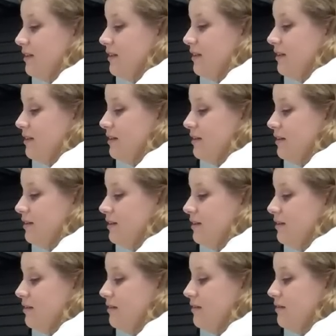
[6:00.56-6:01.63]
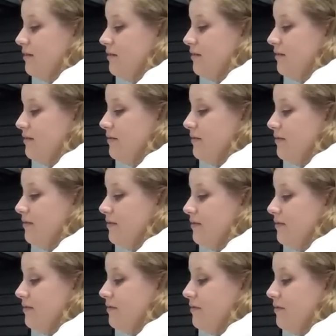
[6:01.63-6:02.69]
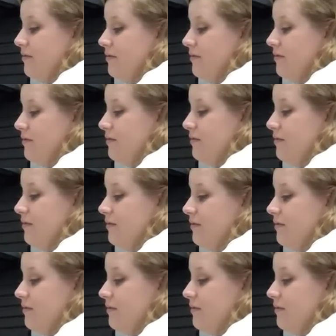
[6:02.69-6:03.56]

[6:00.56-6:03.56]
This person isn't speaking.